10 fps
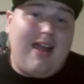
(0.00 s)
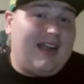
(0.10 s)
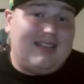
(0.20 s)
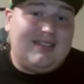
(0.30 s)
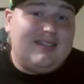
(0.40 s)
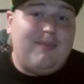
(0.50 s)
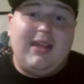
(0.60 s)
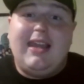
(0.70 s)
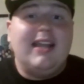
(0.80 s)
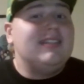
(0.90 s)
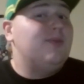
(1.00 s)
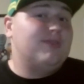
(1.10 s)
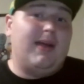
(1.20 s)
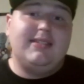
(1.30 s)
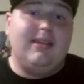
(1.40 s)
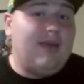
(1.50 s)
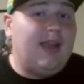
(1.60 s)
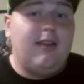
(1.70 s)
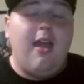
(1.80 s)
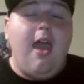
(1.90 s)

practice, I mean, KT was my teammate.